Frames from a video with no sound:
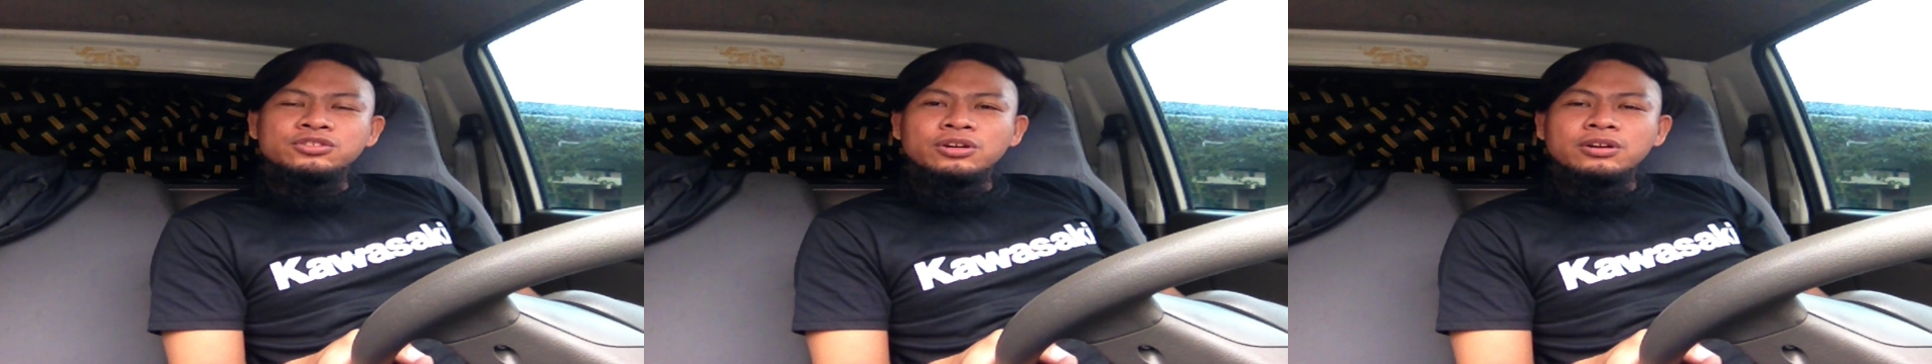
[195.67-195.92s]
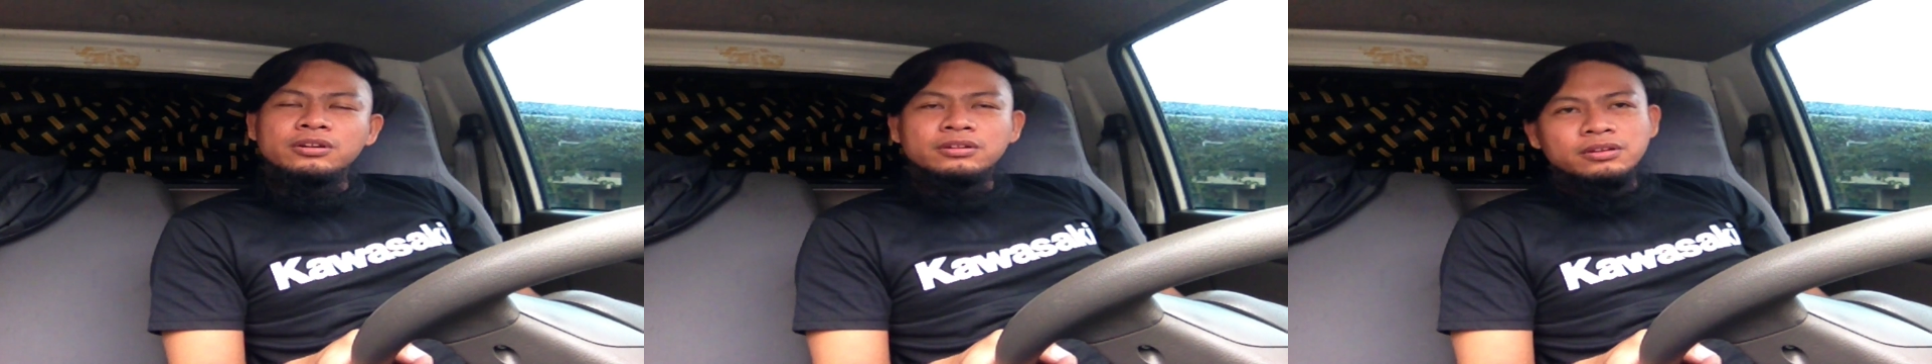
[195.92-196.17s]

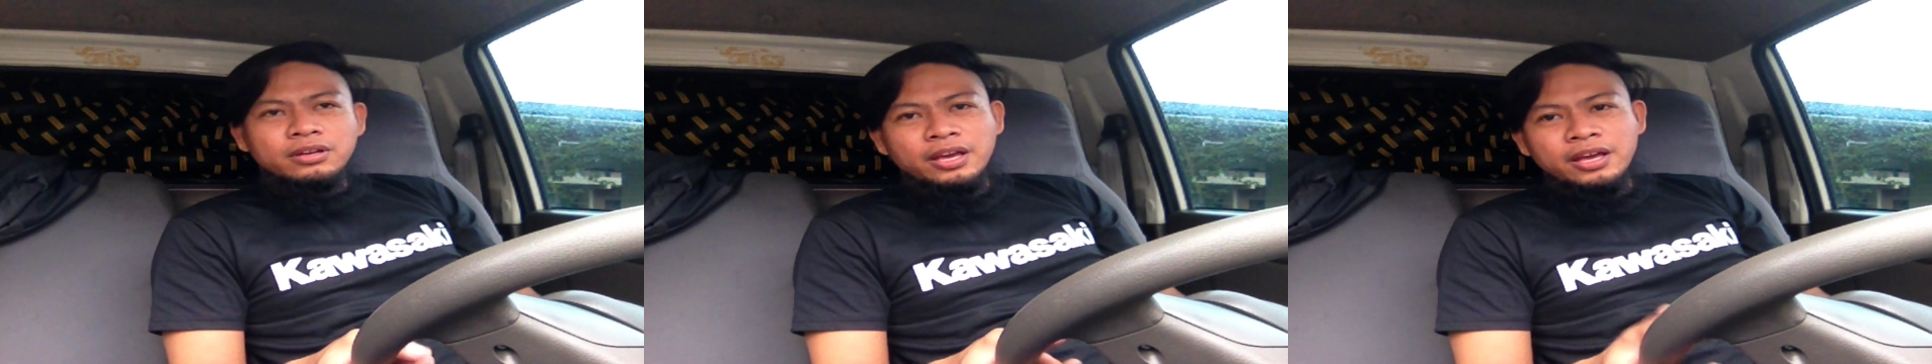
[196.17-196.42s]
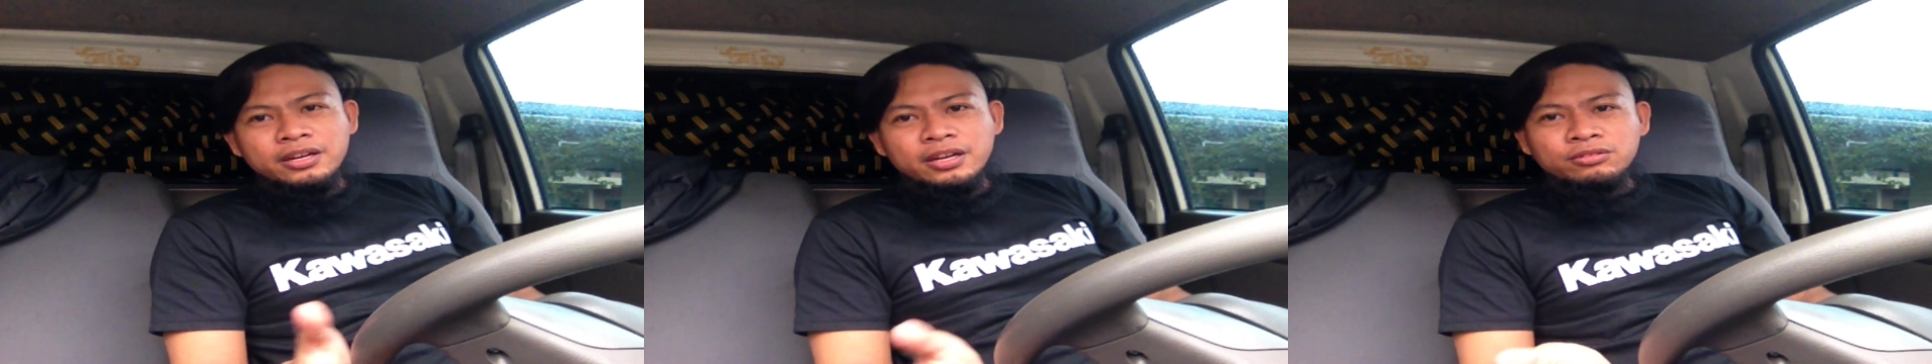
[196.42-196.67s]
journey
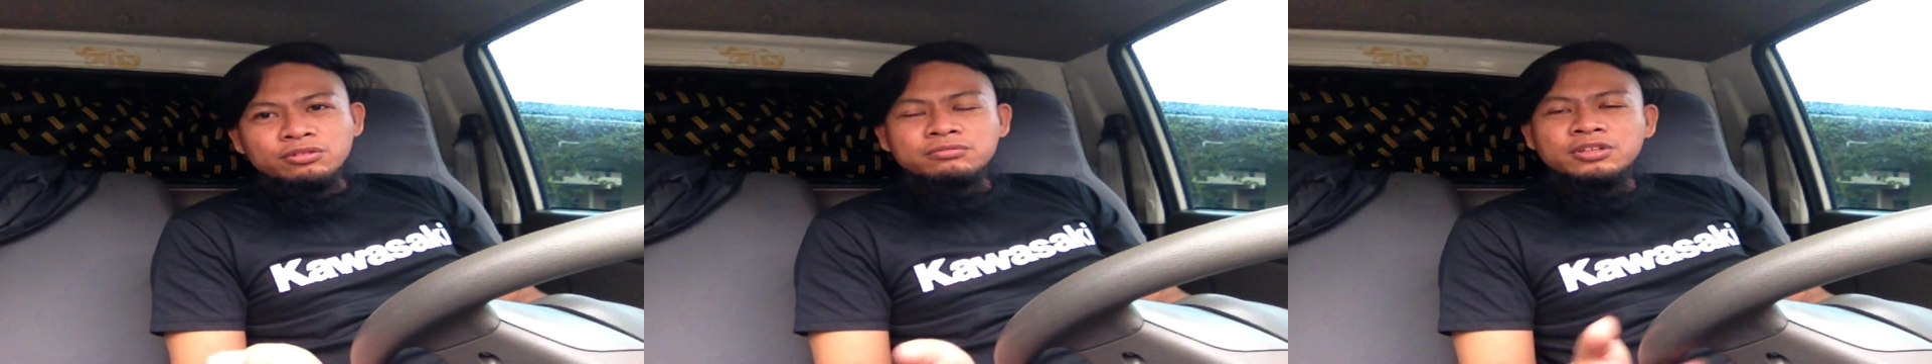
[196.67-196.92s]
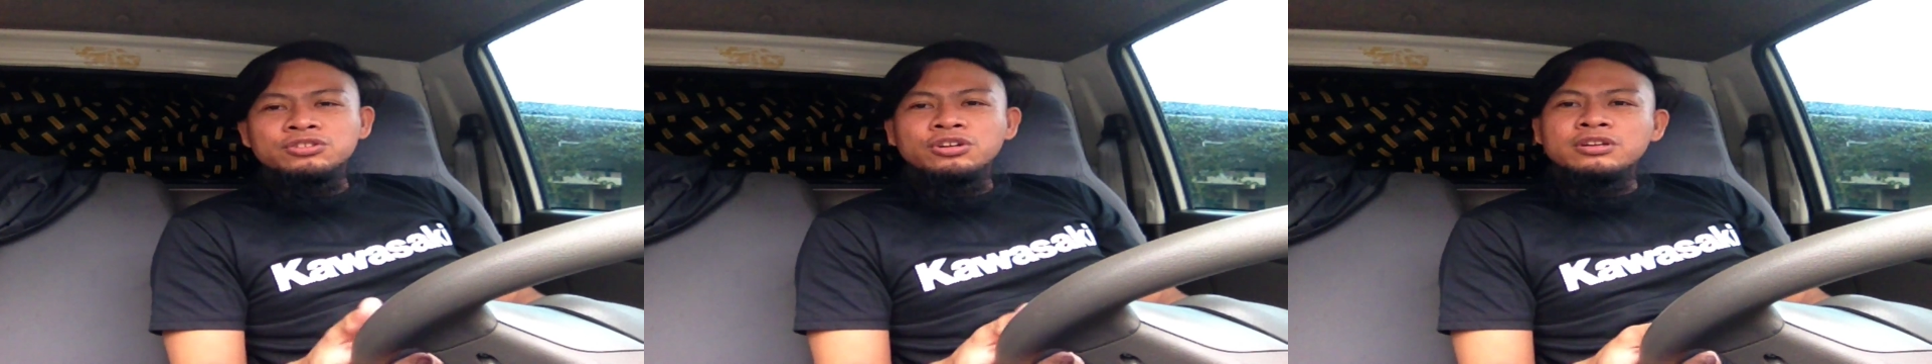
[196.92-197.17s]
and I took
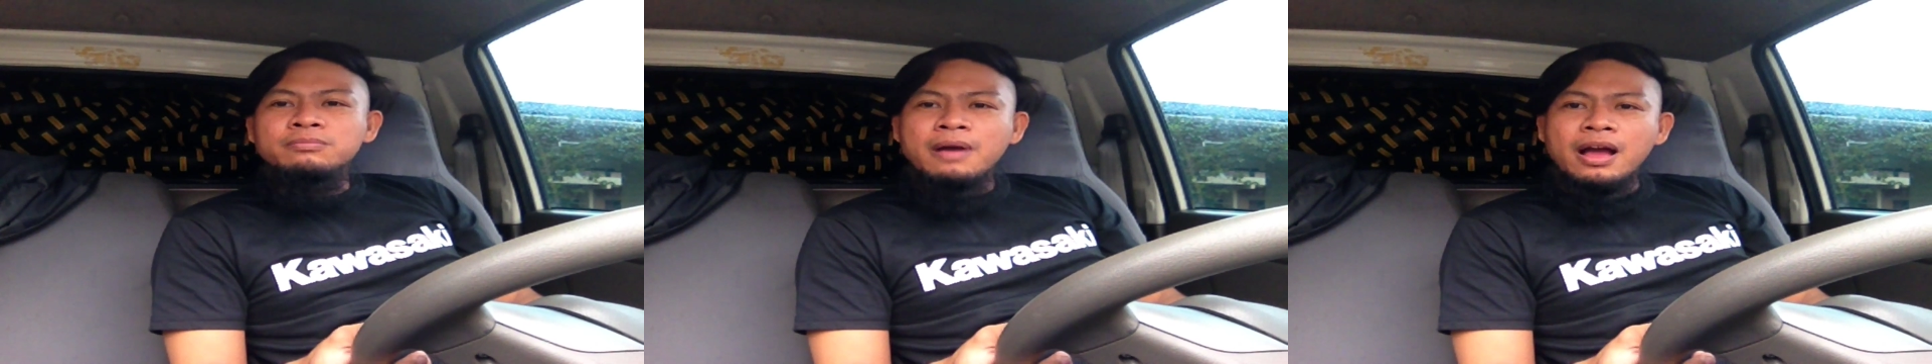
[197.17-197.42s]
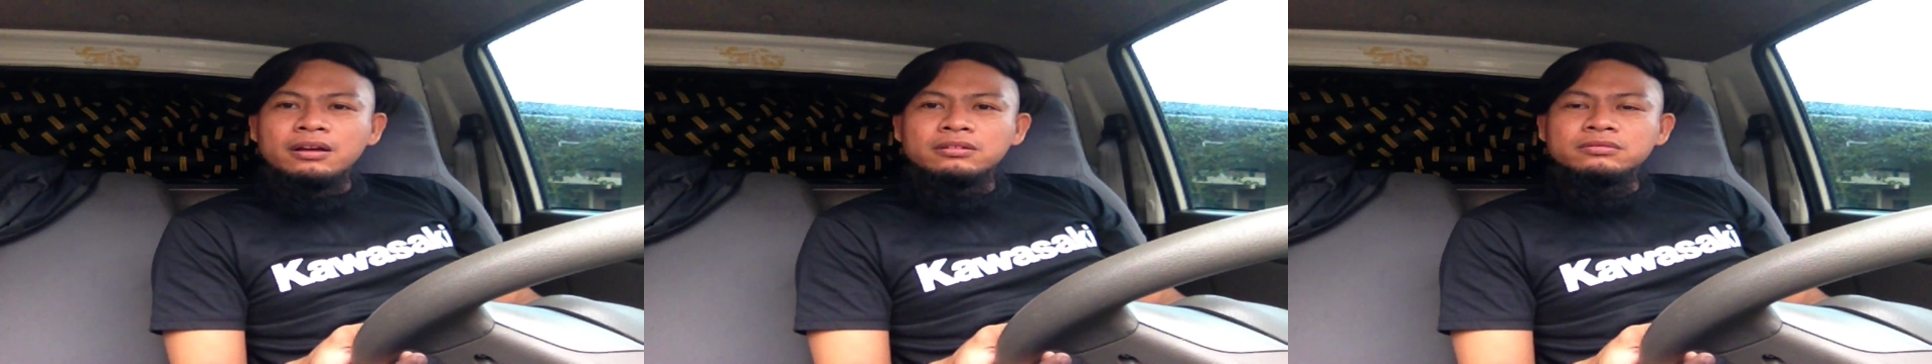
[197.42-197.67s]
the journey
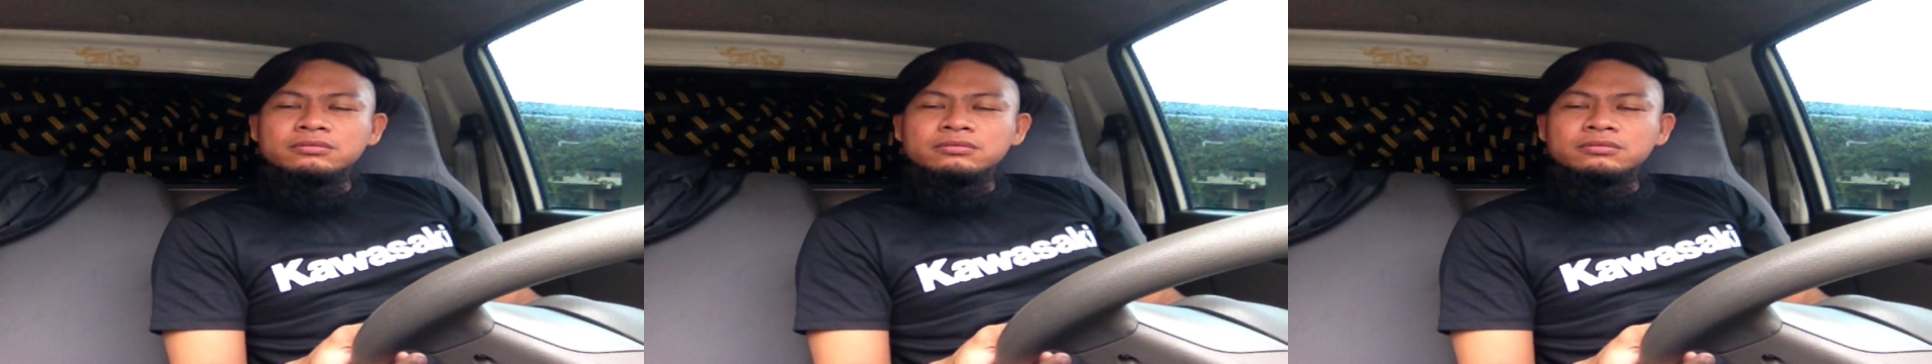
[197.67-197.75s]
back